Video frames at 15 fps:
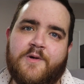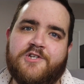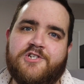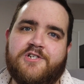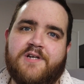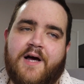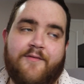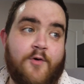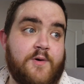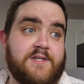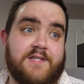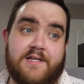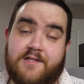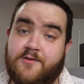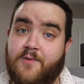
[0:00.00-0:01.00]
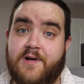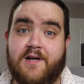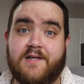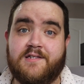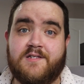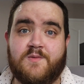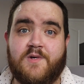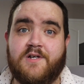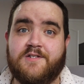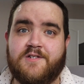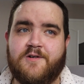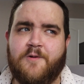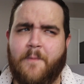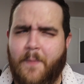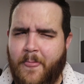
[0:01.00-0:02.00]
which I've always liked the Grey Knights as well,
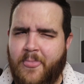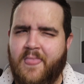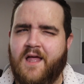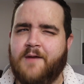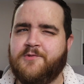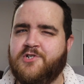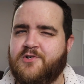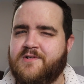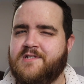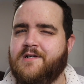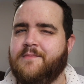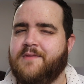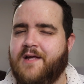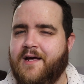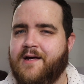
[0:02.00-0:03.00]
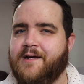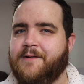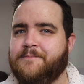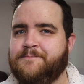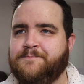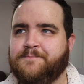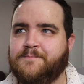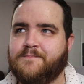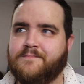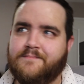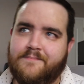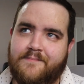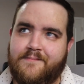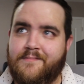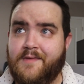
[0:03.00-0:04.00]
so I'm sure someday,
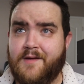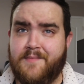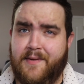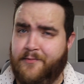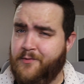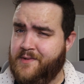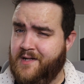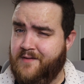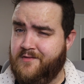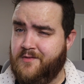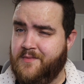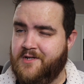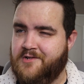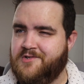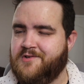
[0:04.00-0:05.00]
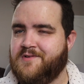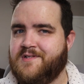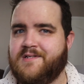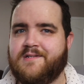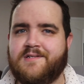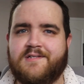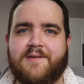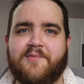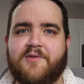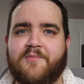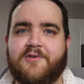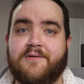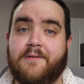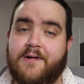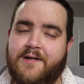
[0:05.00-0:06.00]
maybe when they have new miniatures, because some of
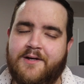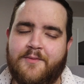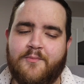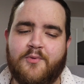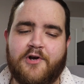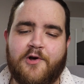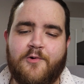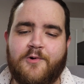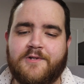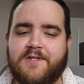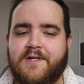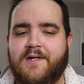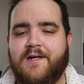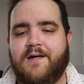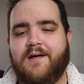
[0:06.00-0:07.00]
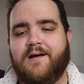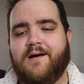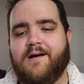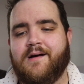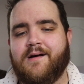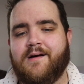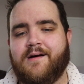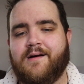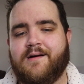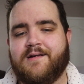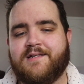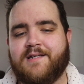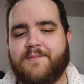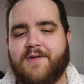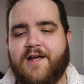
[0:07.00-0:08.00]
them are pretty old,
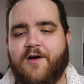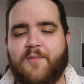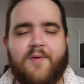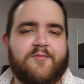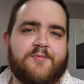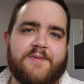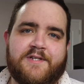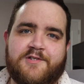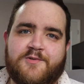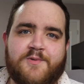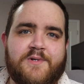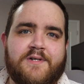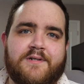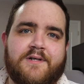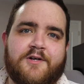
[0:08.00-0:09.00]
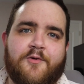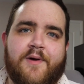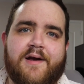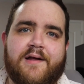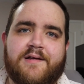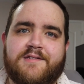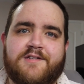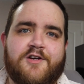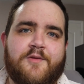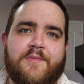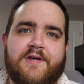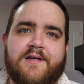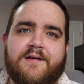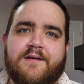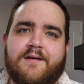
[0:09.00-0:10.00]
uh, someday I'll probably do a, a Grey Knights
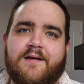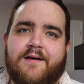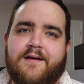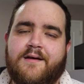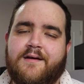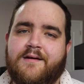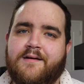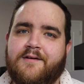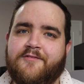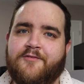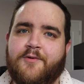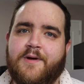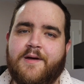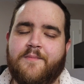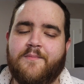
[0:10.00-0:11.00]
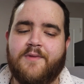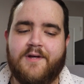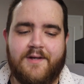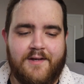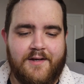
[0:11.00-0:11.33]
army uh, for him.